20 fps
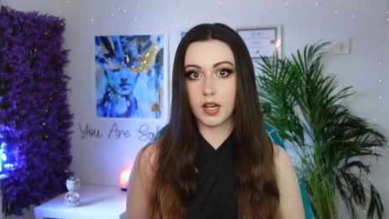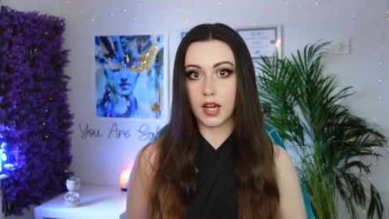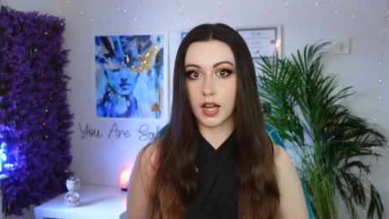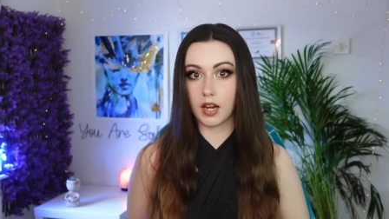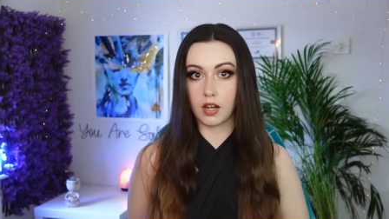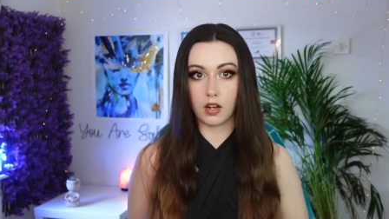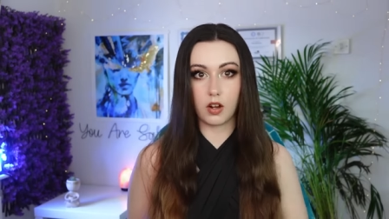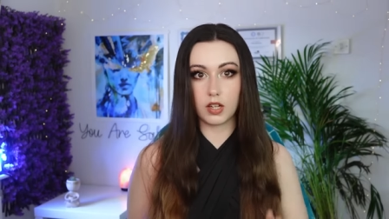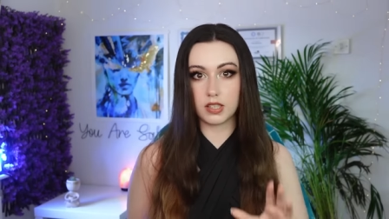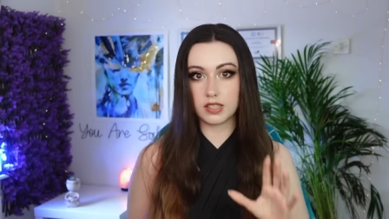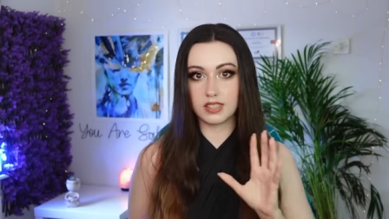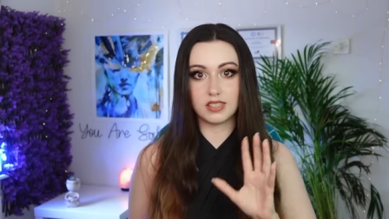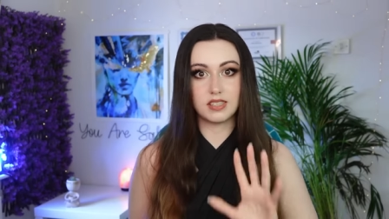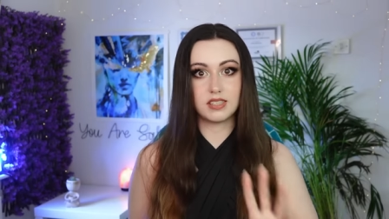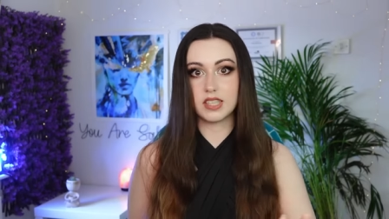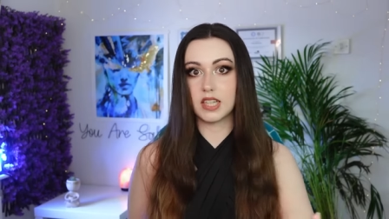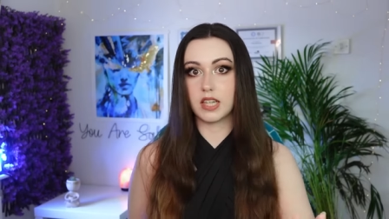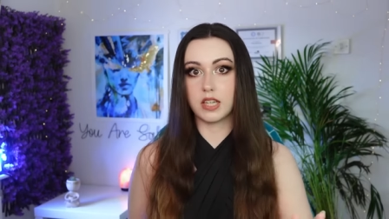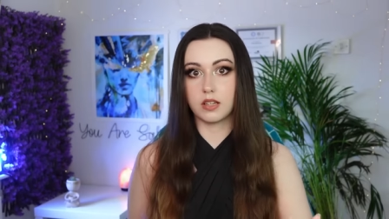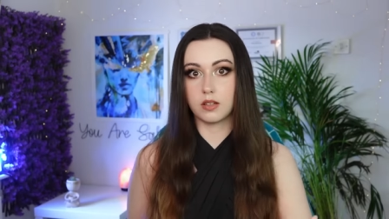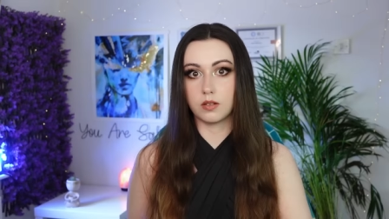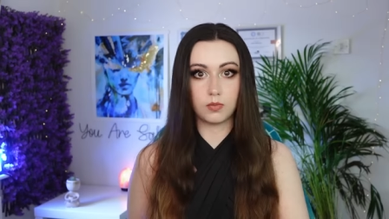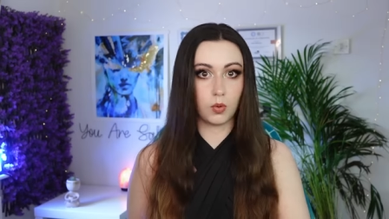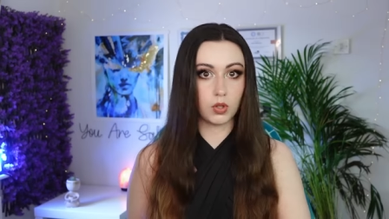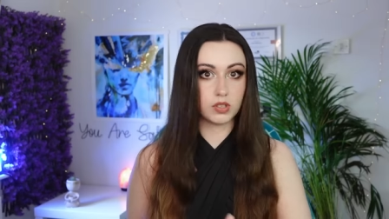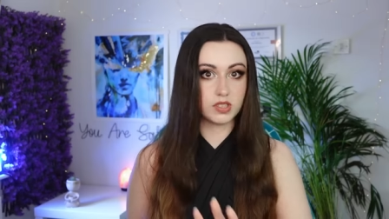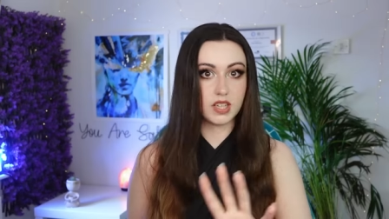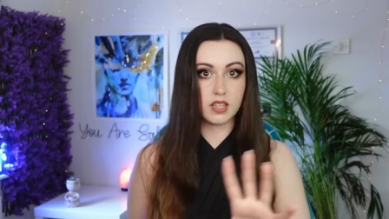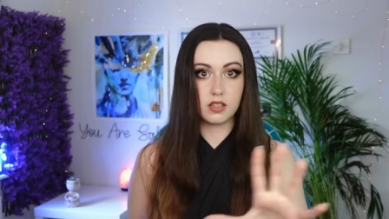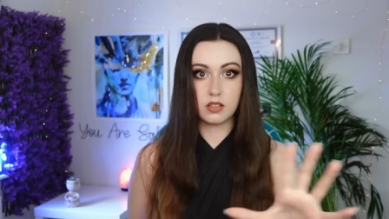And I can't see
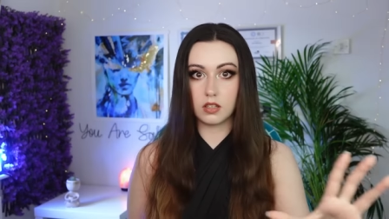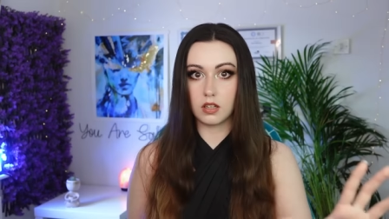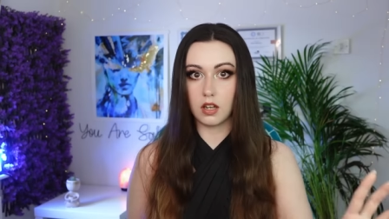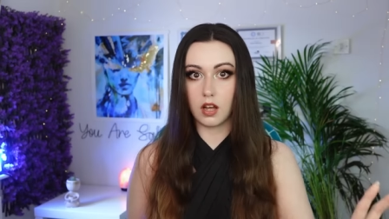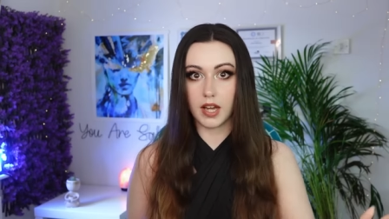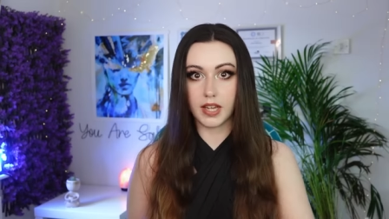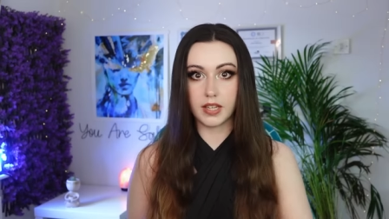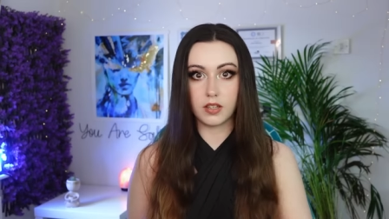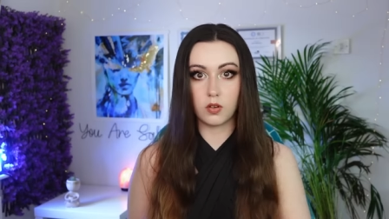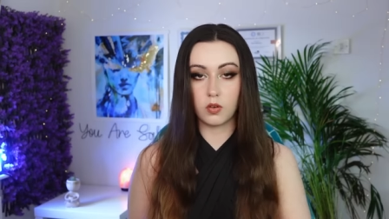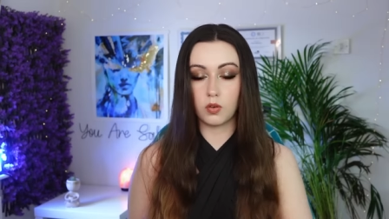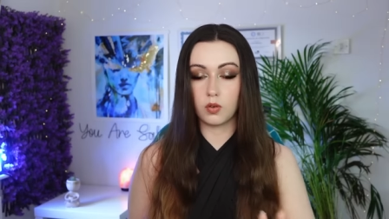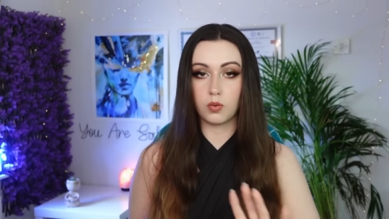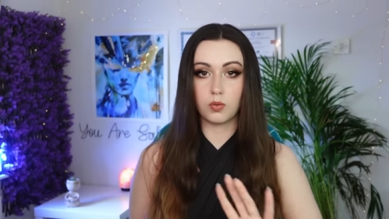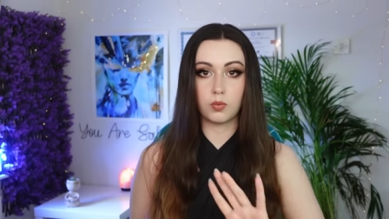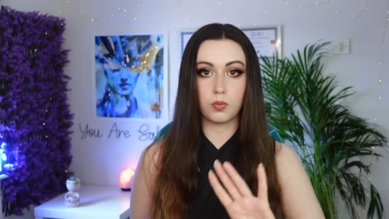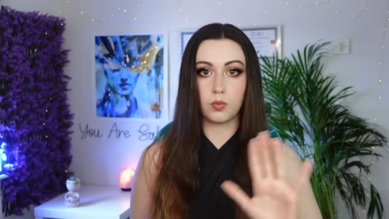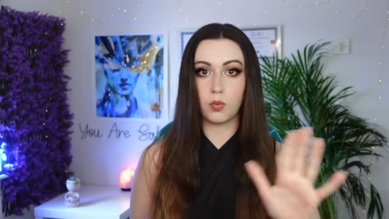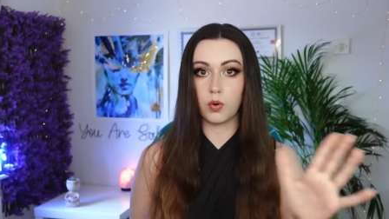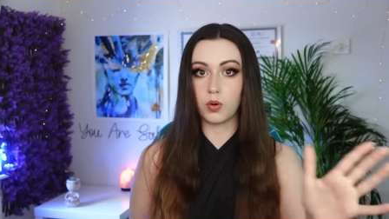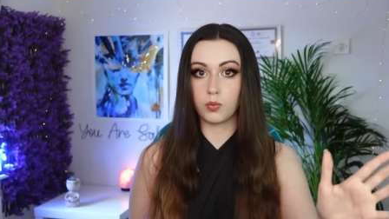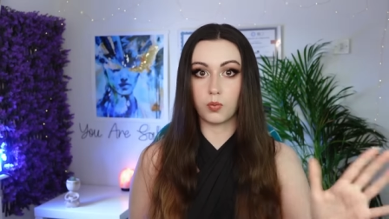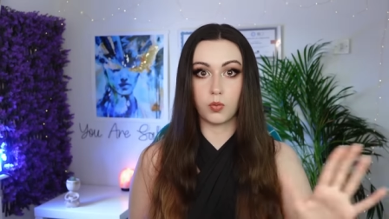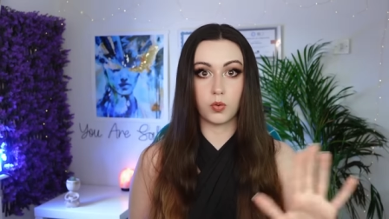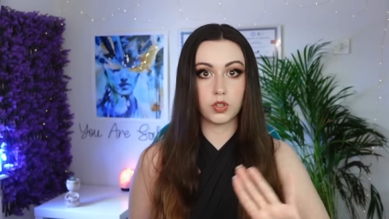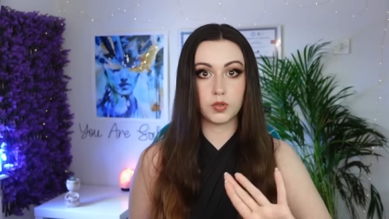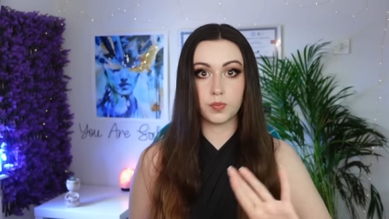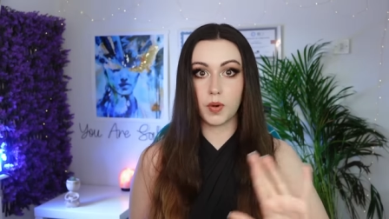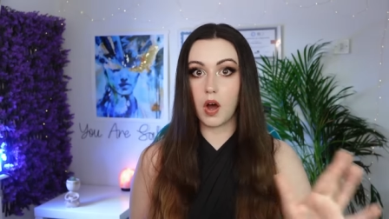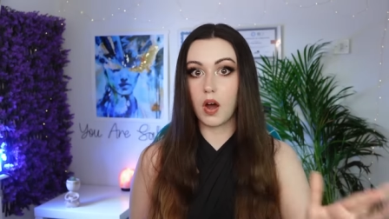what's in the light or
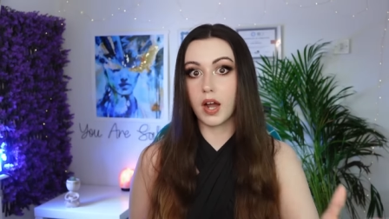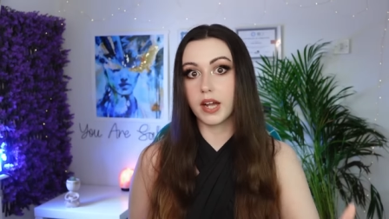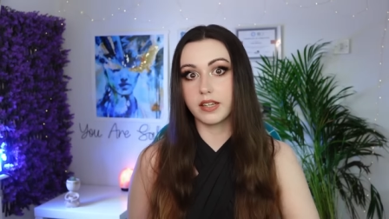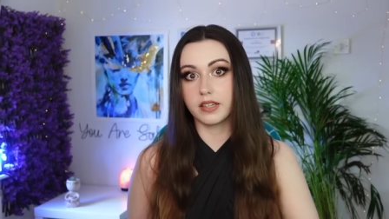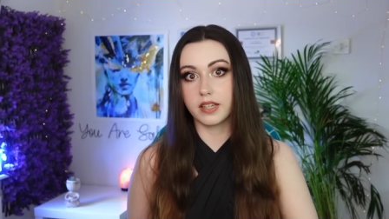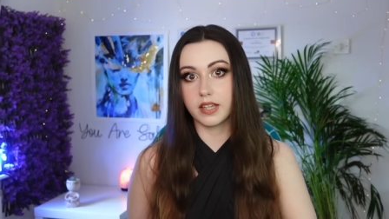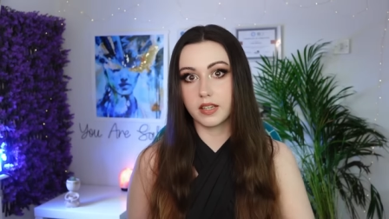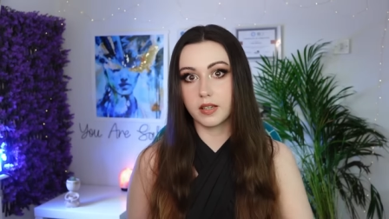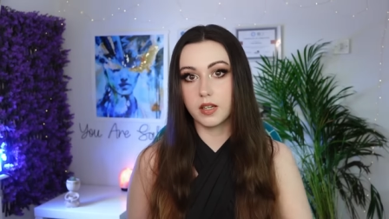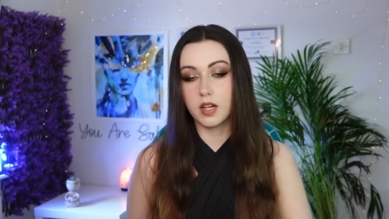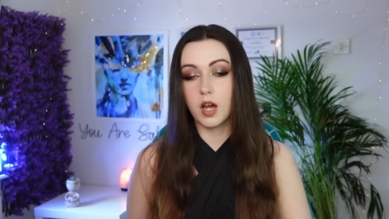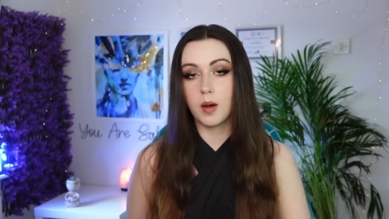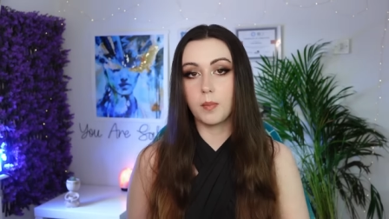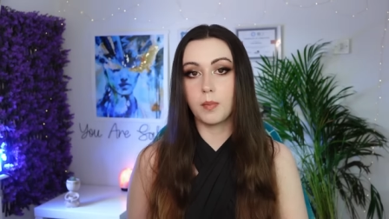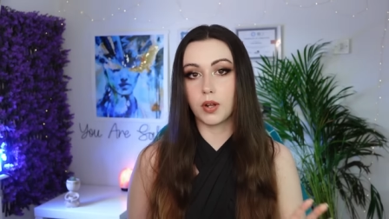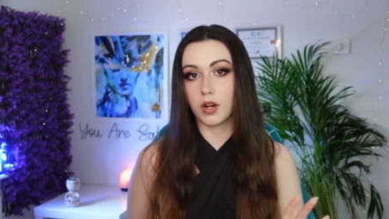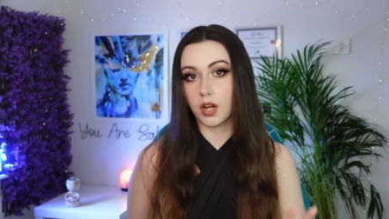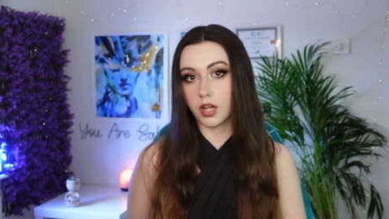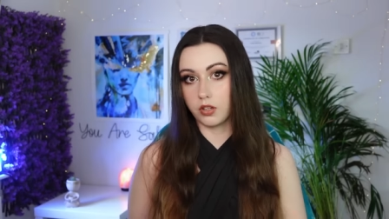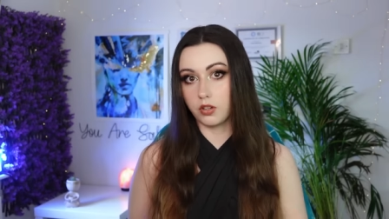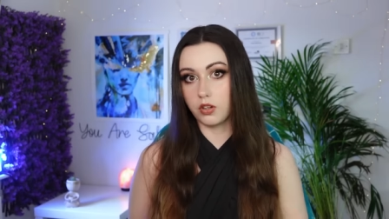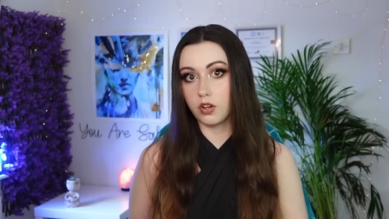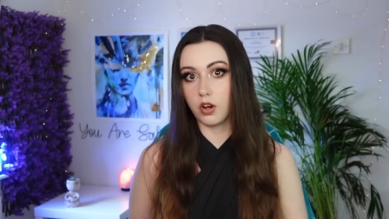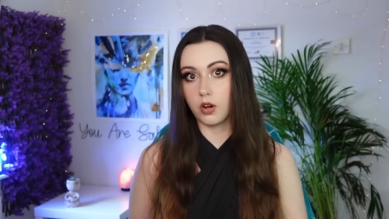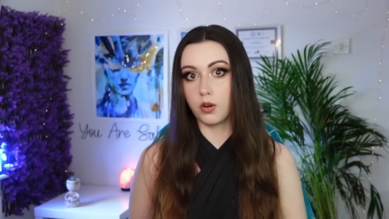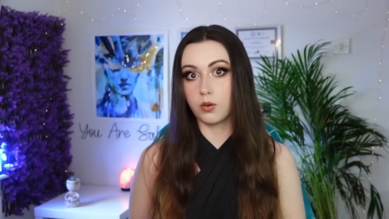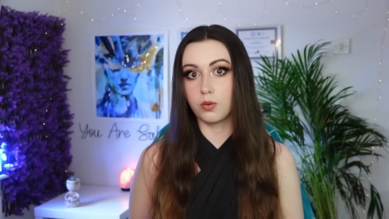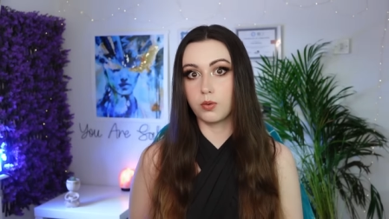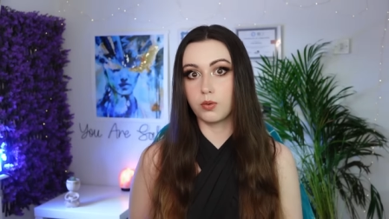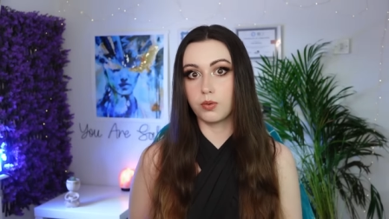what's behind it, but I
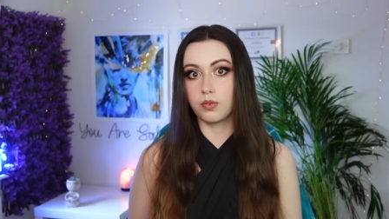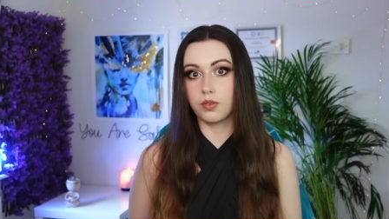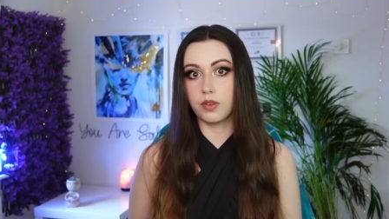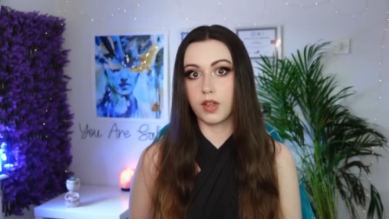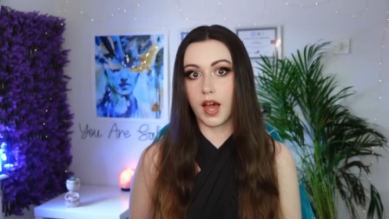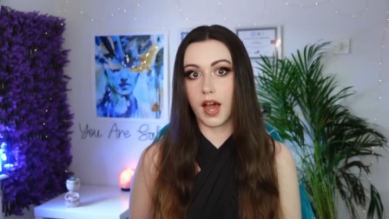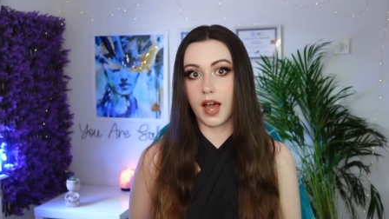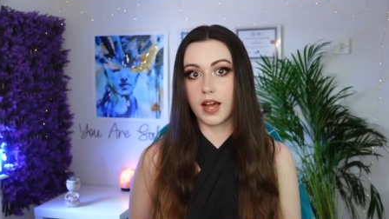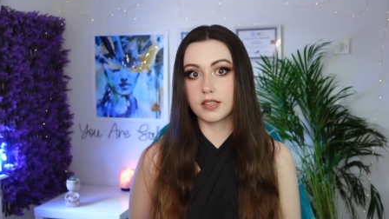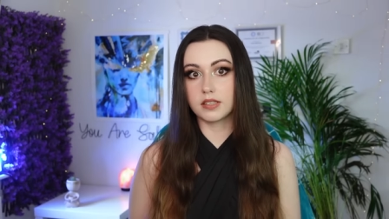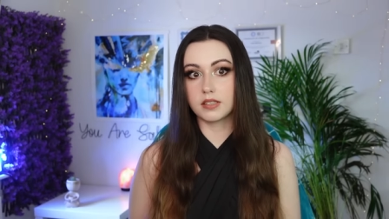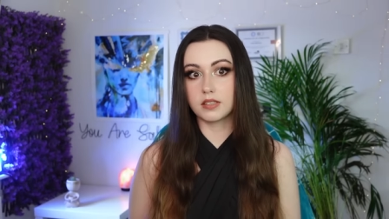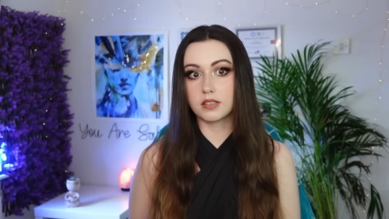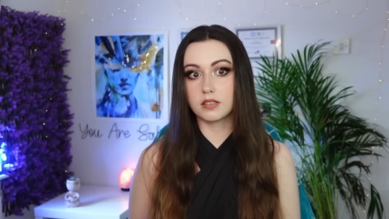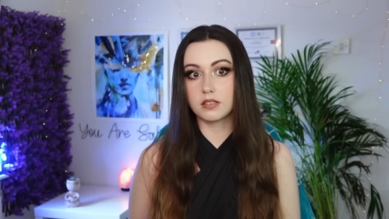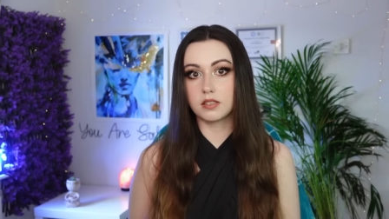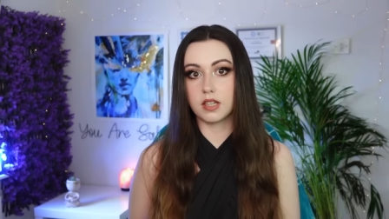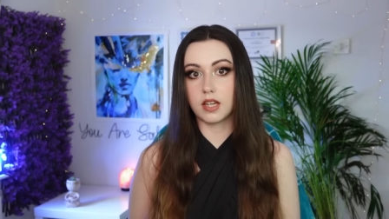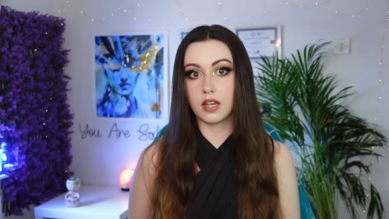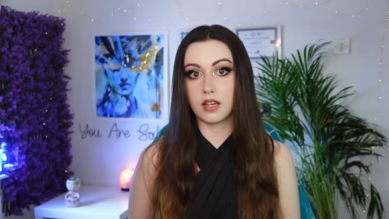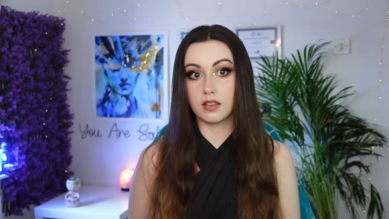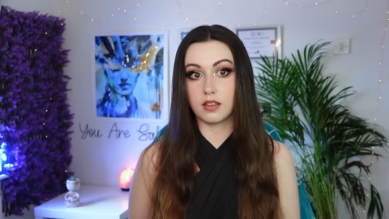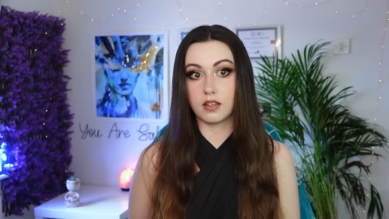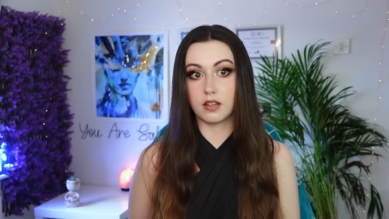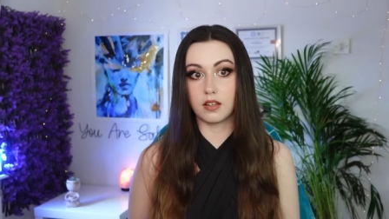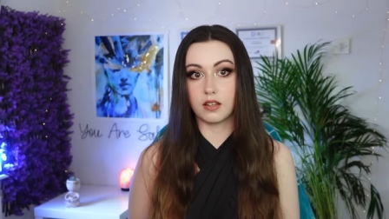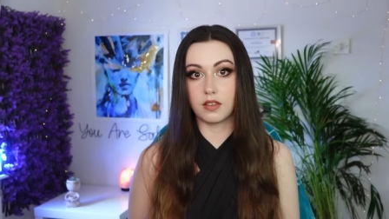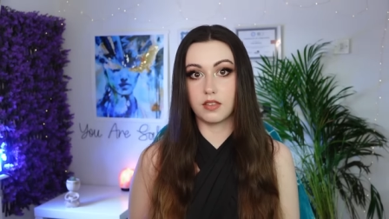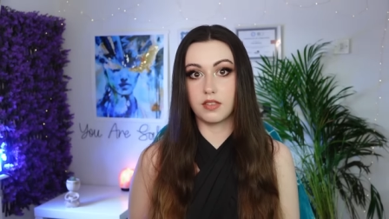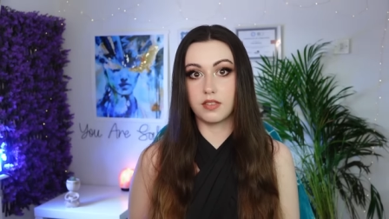know that
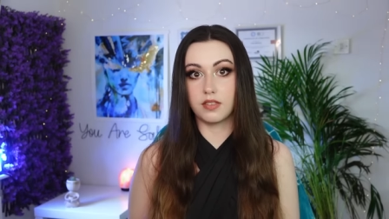either